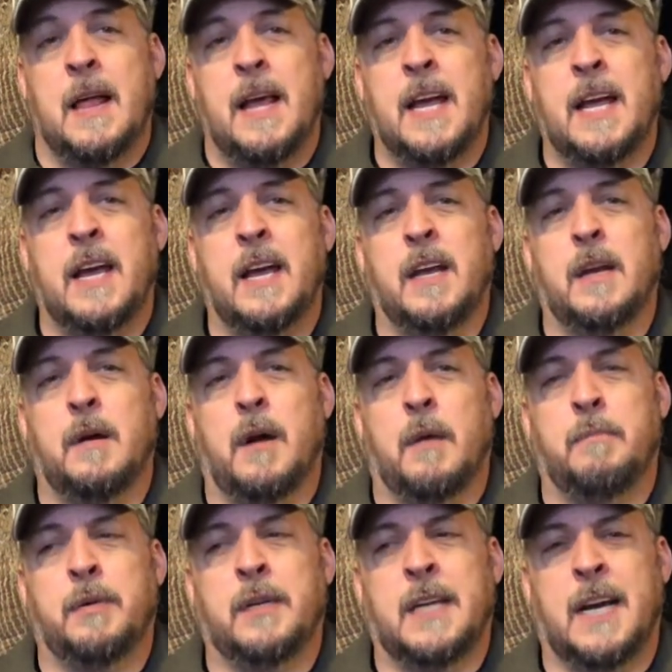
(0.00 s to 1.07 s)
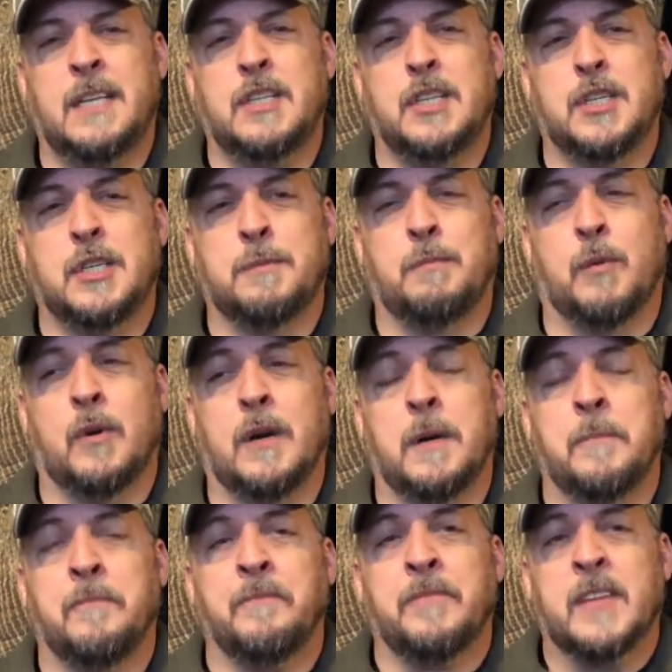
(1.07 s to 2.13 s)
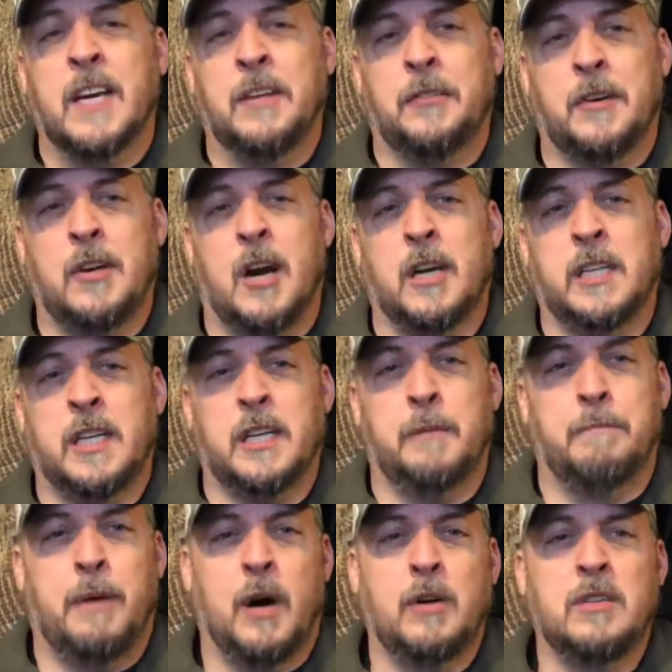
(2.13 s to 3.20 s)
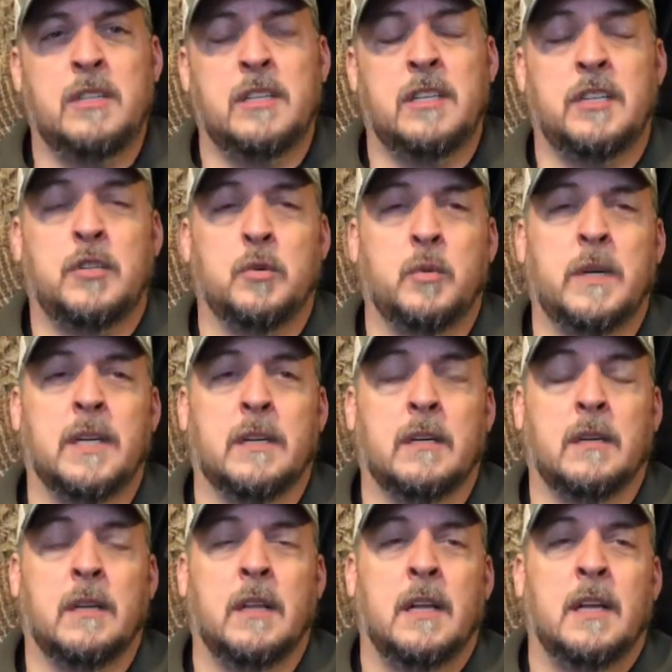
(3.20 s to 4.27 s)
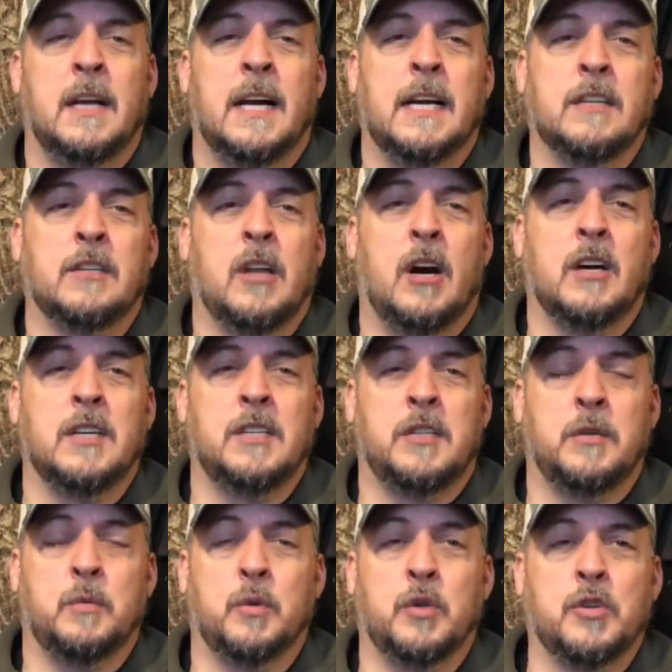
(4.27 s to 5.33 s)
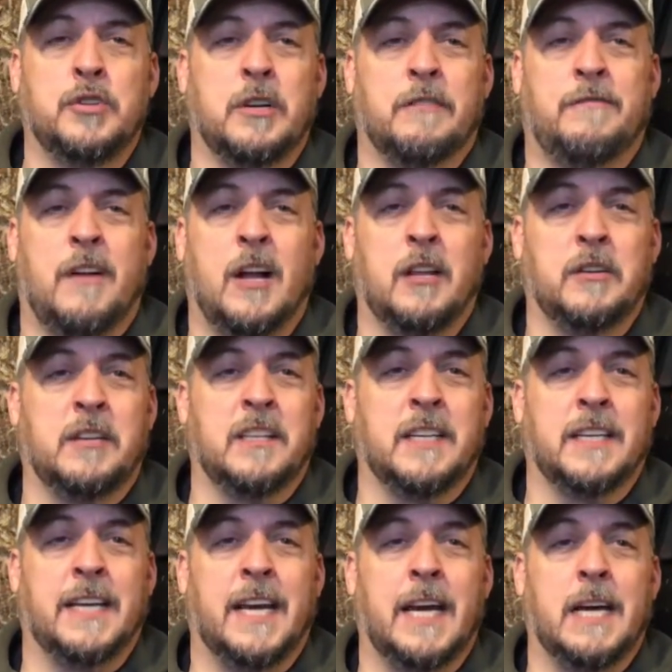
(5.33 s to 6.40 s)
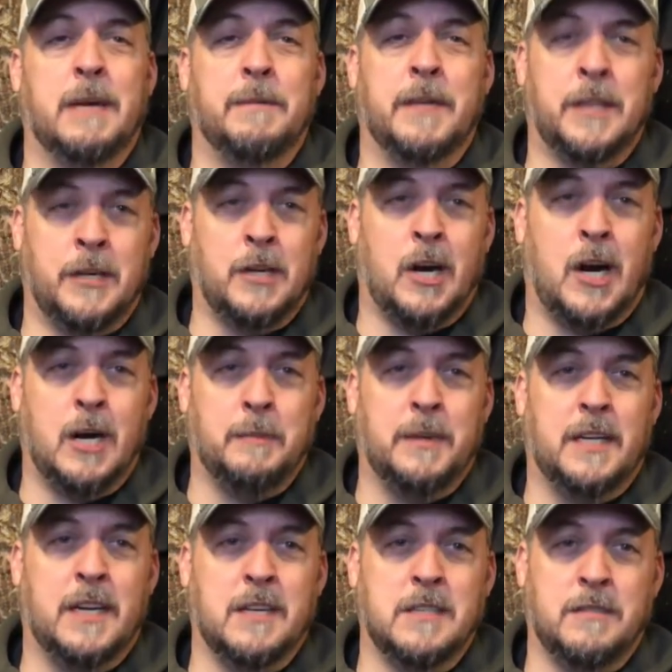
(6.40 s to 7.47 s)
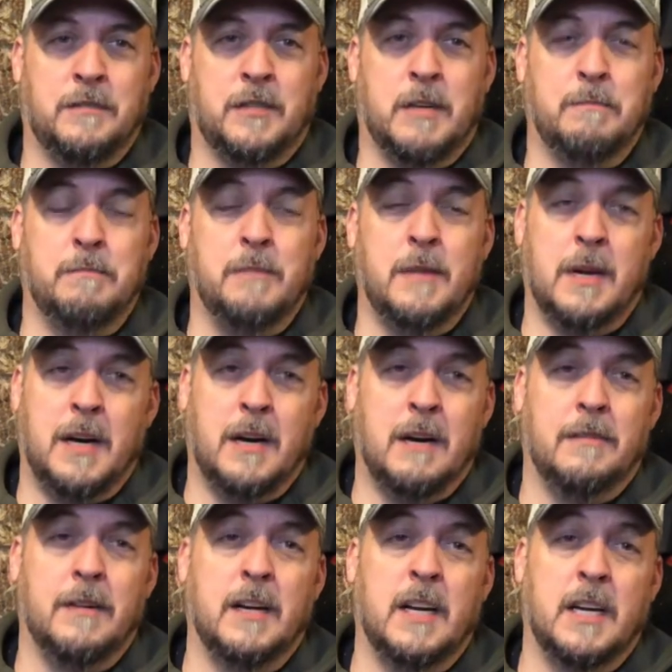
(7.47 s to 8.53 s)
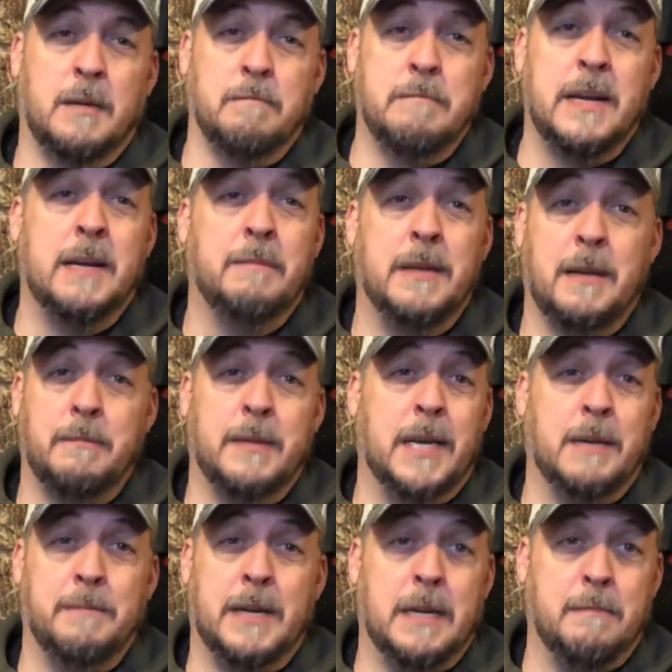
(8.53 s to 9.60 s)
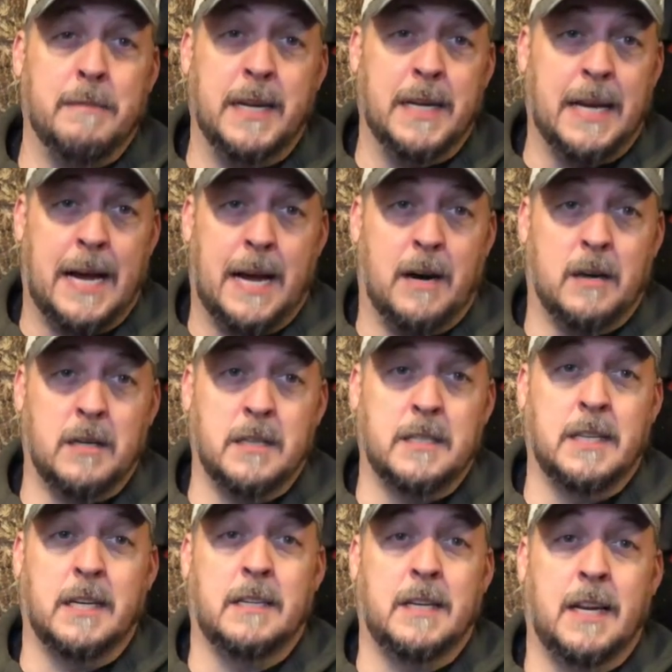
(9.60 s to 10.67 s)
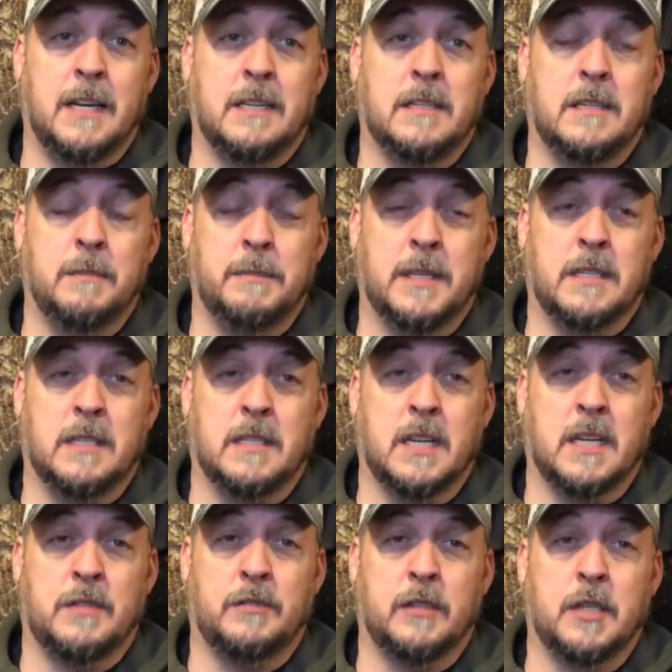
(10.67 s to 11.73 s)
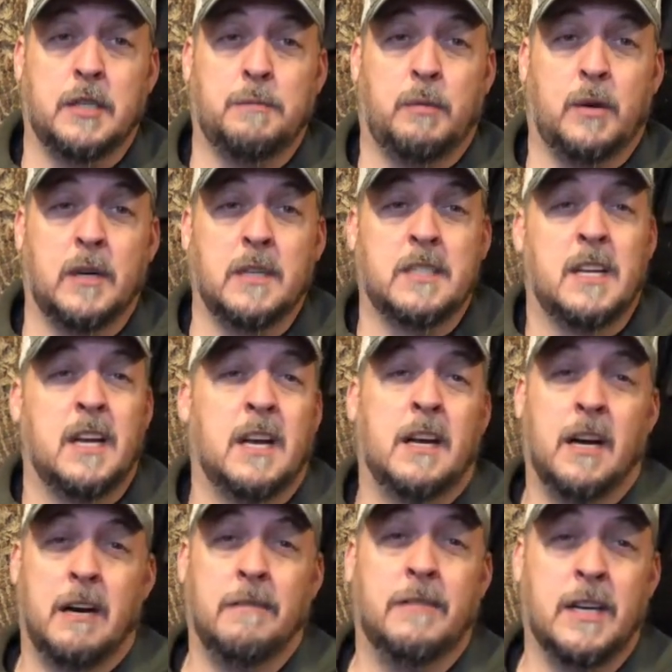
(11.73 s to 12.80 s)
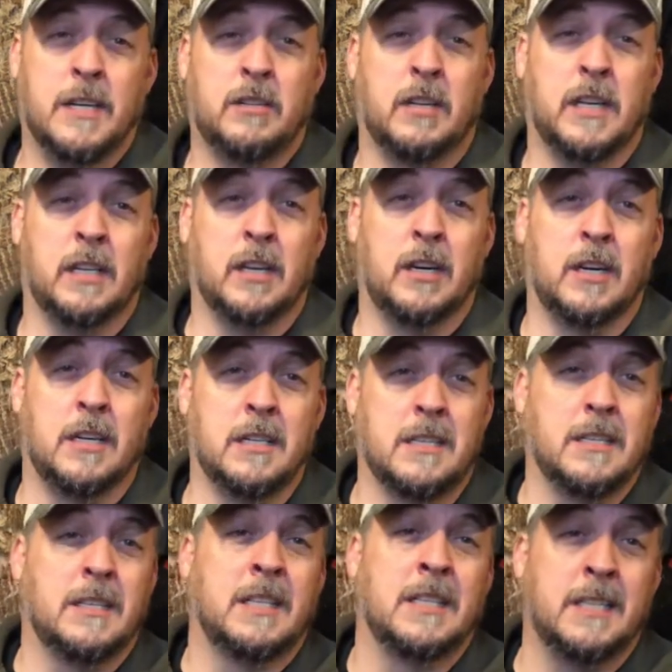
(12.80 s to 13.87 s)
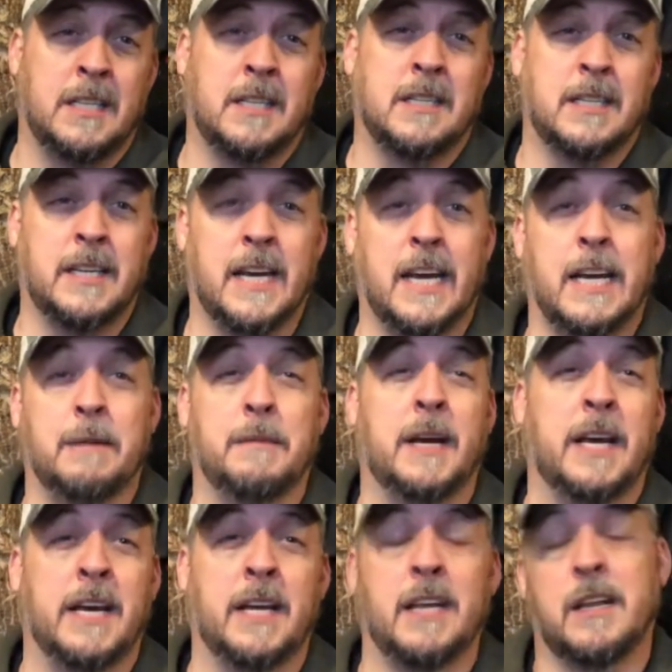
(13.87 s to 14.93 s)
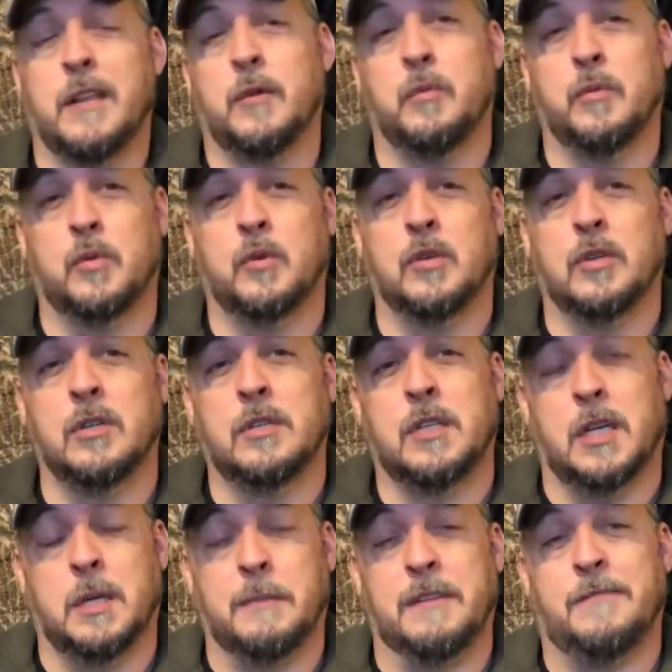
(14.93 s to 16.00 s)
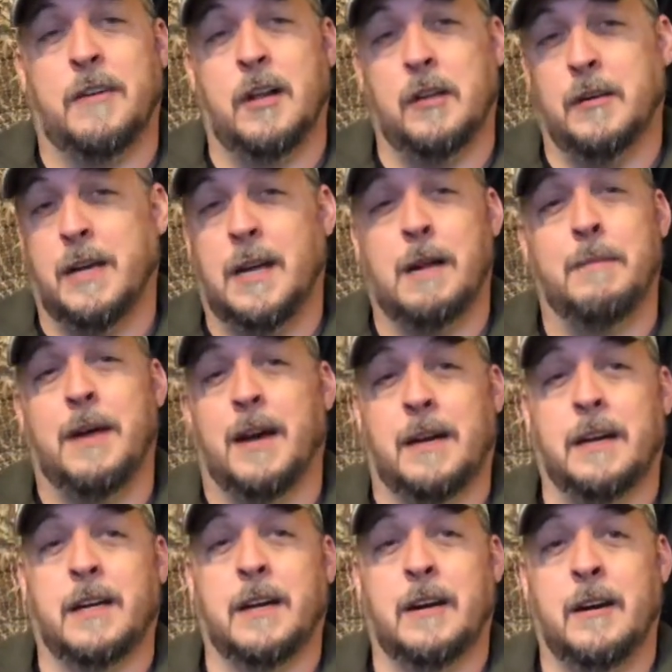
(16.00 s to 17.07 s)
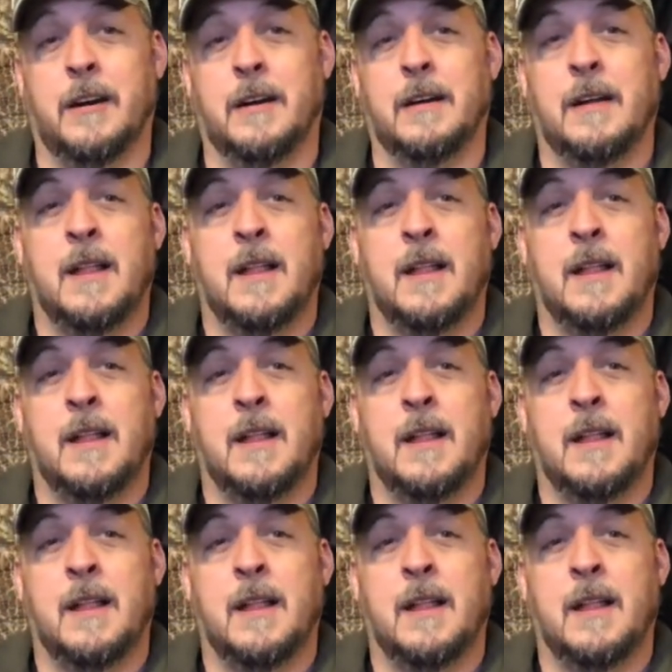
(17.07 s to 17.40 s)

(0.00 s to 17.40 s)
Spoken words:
And a protection sport is a dog that imposes its will as long as the rules are followed in the game, and the dog, because of many, many, many, many, many hours that it takes to be successful in sports, eventually learns this is a game and the rules are going to be followed and I'm not going to get hurt.